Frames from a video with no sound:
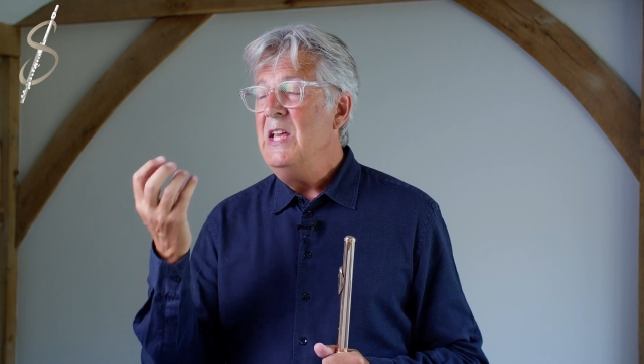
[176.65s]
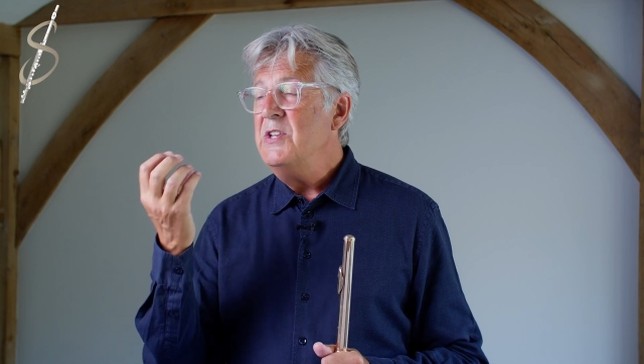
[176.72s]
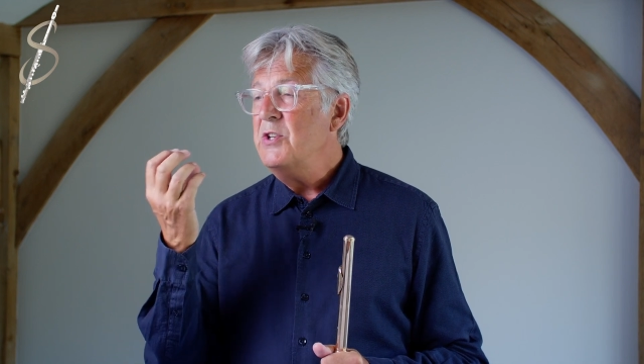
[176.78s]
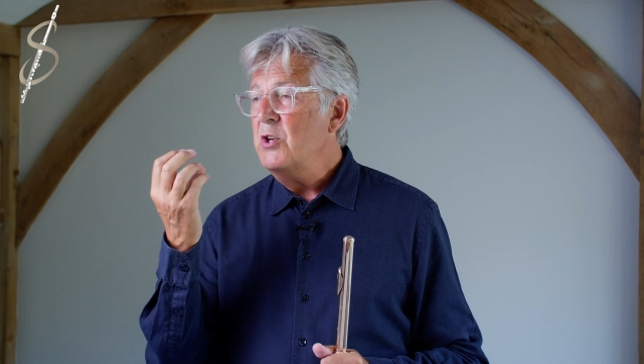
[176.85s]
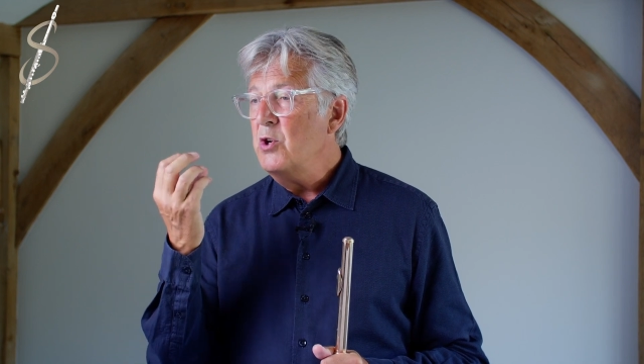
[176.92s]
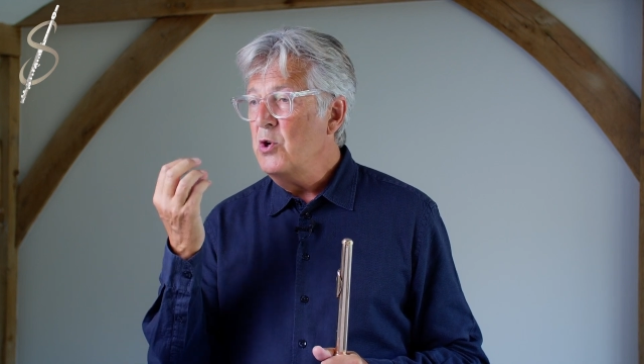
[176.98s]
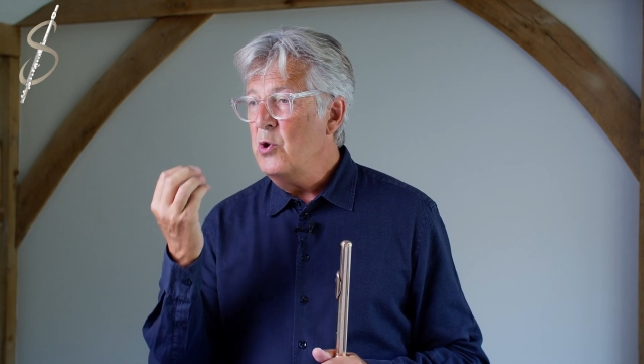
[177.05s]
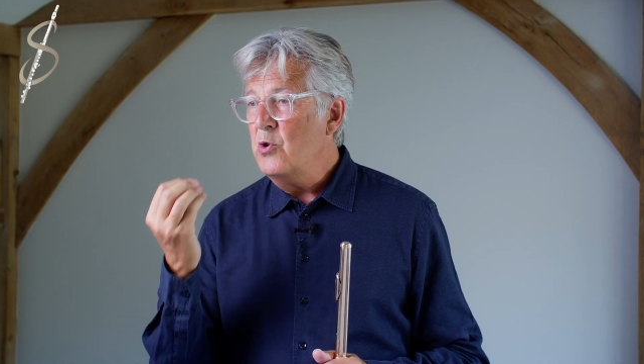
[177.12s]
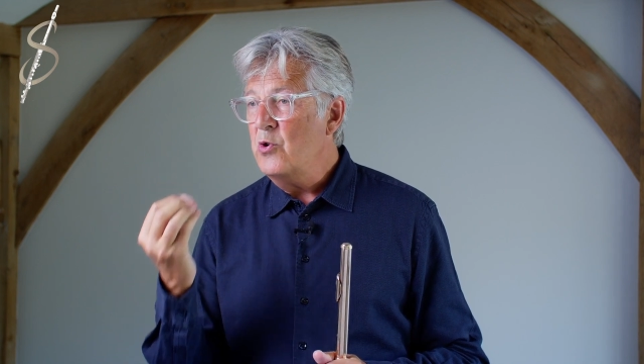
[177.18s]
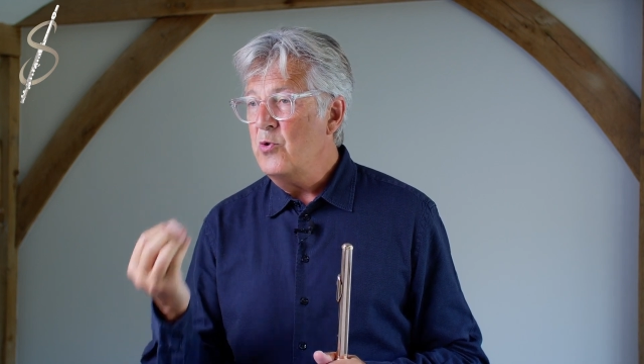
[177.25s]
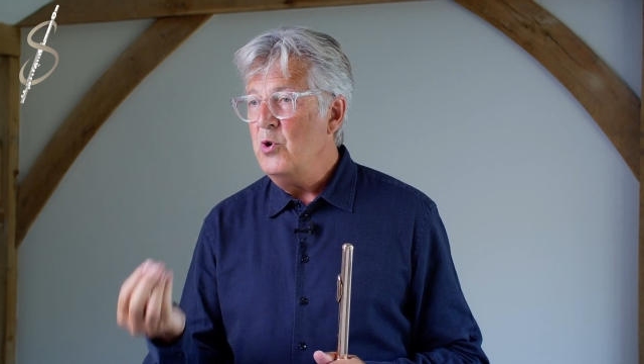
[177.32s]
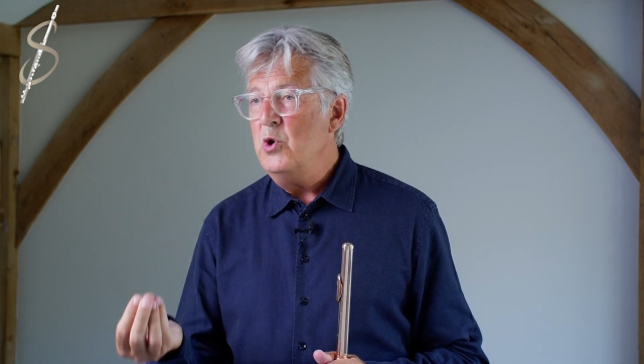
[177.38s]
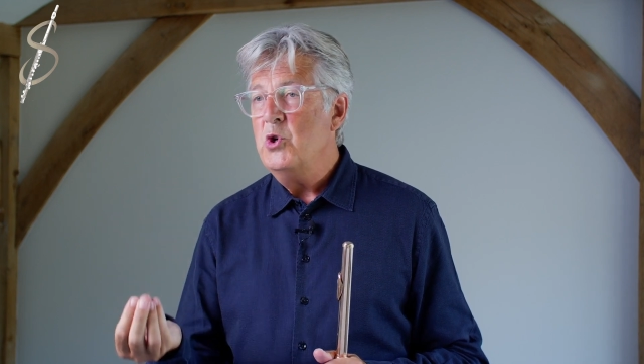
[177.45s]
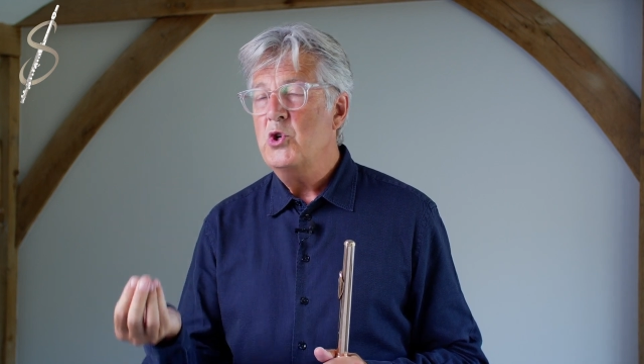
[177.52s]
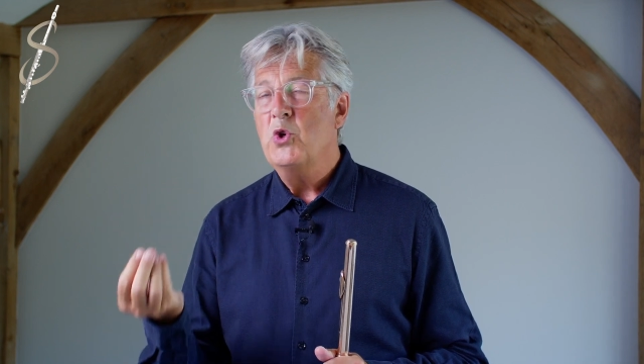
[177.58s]
is a
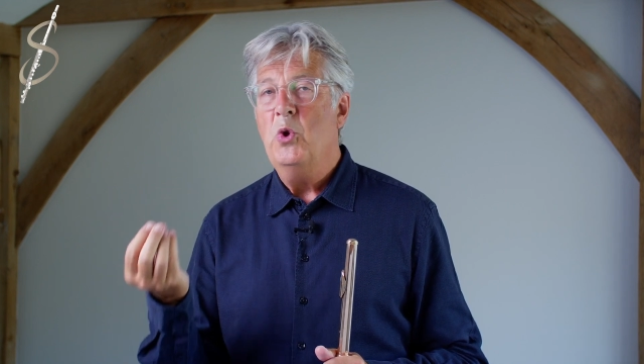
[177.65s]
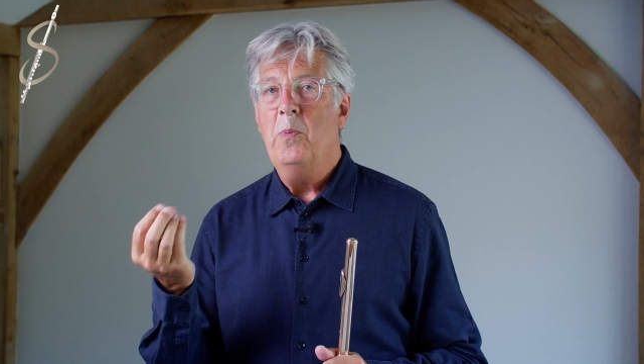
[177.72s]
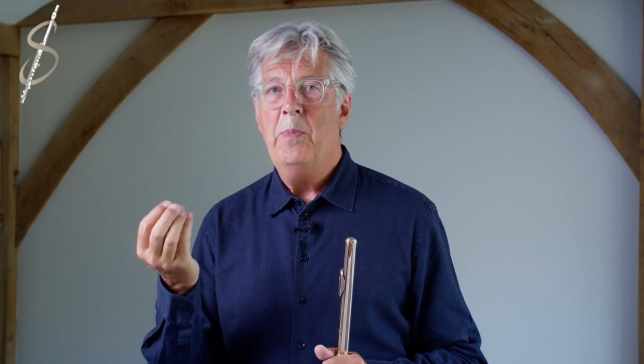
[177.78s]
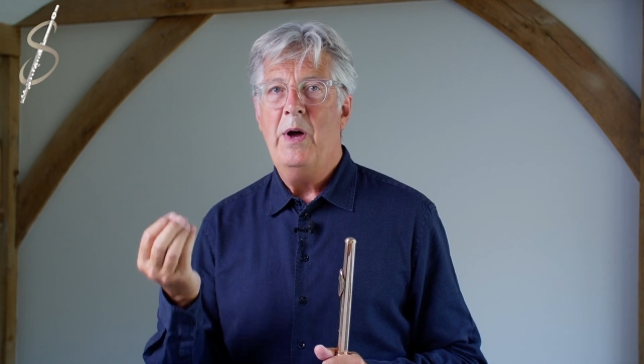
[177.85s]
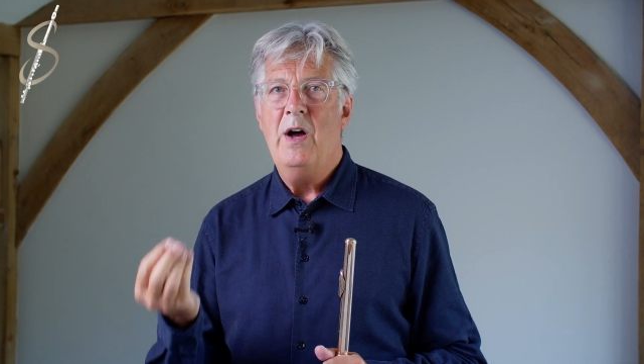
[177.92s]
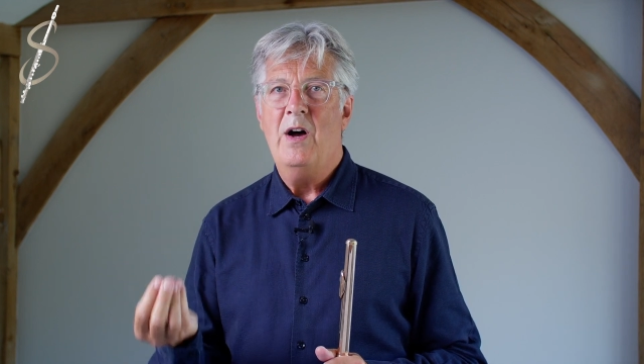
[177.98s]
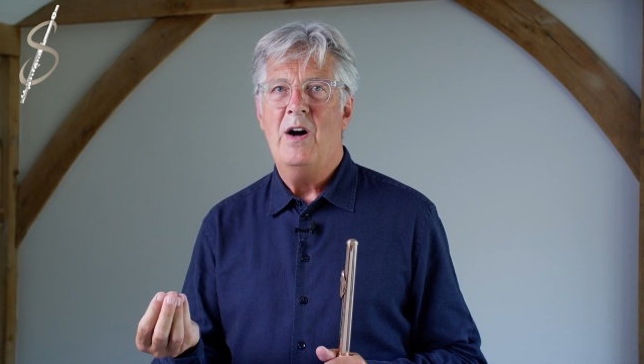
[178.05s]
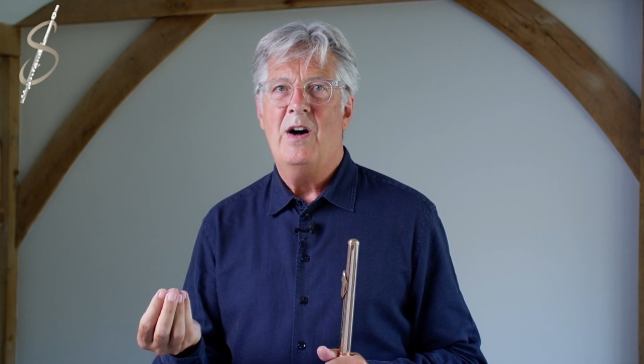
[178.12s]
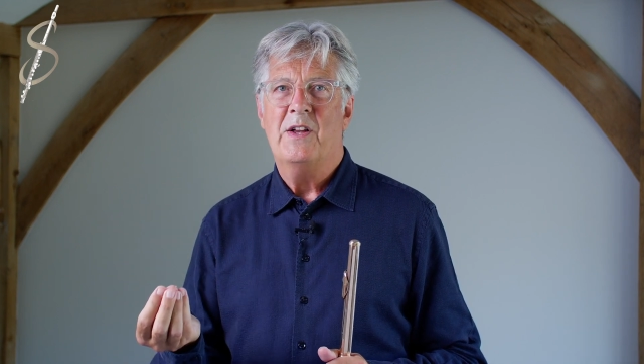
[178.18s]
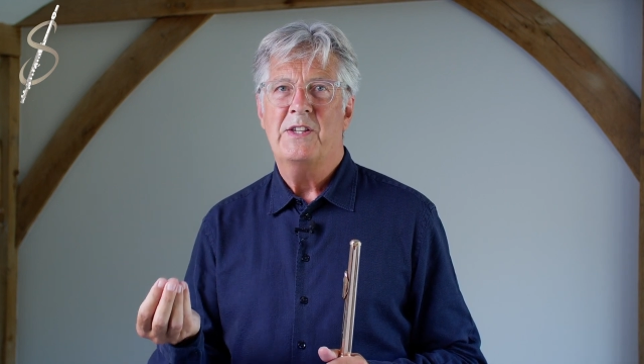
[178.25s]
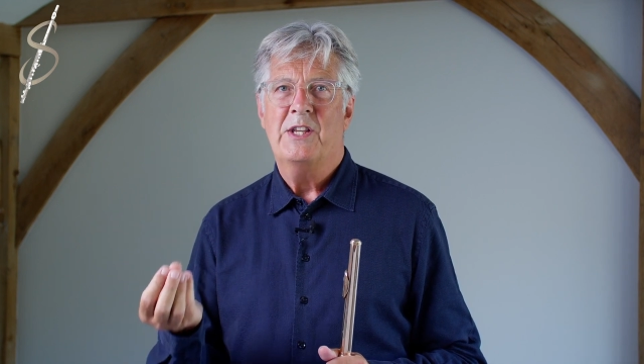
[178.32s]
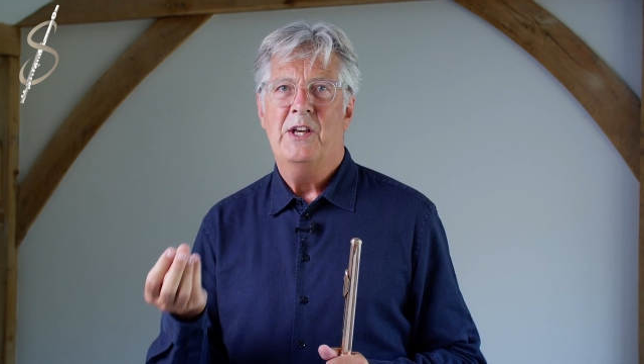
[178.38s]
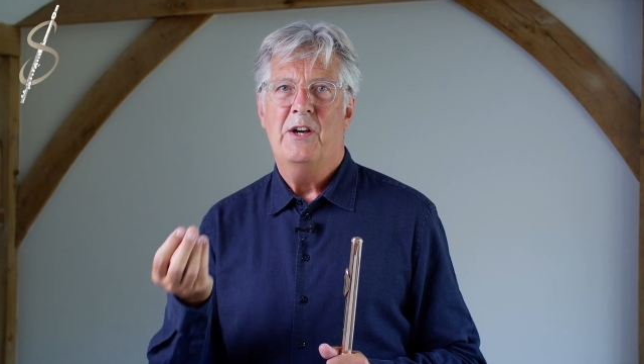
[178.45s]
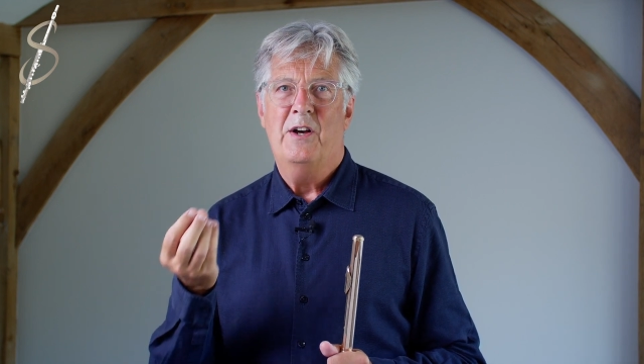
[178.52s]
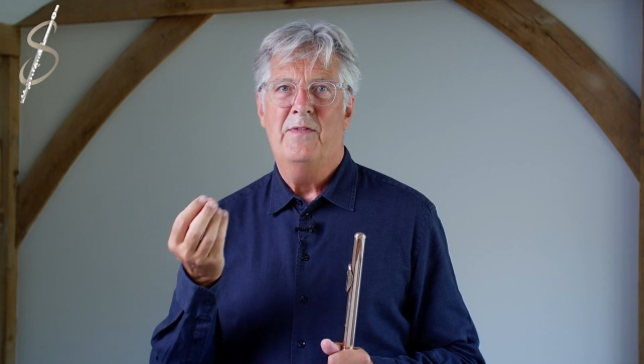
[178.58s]
crucial part